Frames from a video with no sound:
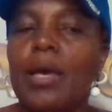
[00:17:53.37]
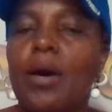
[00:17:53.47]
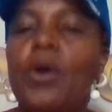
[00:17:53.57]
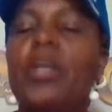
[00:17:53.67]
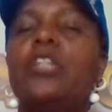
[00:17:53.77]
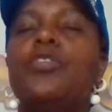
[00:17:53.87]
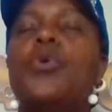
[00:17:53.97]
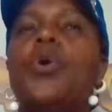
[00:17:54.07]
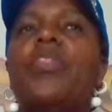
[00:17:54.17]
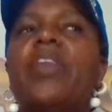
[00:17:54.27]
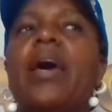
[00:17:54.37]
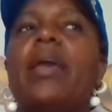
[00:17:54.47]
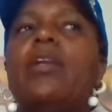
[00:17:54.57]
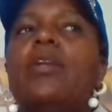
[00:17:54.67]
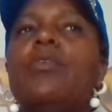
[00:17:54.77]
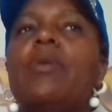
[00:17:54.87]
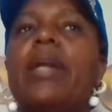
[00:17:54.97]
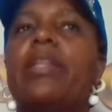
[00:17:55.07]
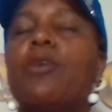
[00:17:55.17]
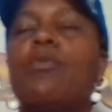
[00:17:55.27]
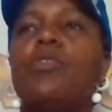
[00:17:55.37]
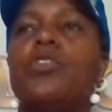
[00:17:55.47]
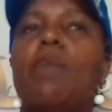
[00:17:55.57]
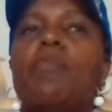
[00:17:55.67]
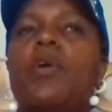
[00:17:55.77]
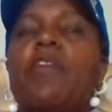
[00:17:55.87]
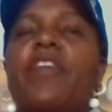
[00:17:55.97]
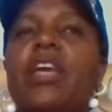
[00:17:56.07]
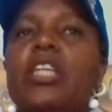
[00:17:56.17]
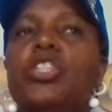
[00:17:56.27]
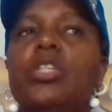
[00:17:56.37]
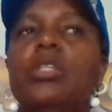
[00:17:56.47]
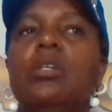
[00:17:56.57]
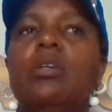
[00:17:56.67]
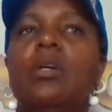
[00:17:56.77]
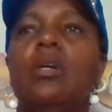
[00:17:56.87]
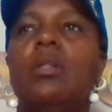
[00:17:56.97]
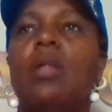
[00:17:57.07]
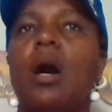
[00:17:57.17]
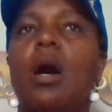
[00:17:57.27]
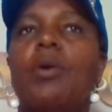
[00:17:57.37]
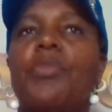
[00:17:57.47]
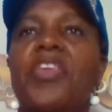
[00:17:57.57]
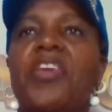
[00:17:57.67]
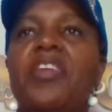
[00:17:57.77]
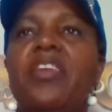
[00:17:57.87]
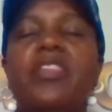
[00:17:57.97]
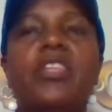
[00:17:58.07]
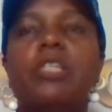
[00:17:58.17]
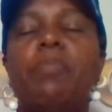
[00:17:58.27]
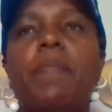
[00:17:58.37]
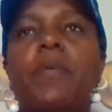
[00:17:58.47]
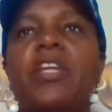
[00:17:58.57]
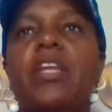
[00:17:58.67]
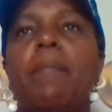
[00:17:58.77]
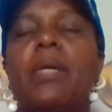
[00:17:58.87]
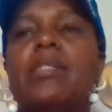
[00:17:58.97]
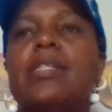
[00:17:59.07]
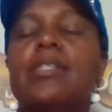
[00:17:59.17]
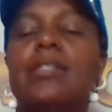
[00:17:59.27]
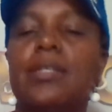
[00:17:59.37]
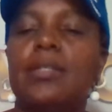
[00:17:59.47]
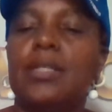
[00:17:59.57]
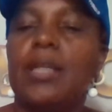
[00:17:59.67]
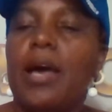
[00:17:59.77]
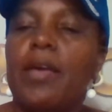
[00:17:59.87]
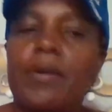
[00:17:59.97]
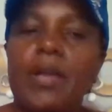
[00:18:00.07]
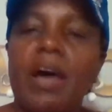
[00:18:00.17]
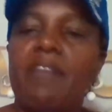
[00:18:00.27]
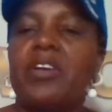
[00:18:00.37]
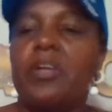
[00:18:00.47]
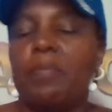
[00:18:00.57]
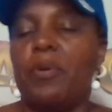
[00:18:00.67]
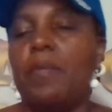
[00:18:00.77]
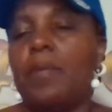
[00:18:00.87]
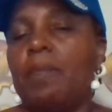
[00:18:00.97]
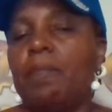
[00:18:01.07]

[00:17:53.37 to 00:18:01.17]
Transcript: only to go there and look at the job qualification. Oh, these people need a master's degree. I only have a diploma.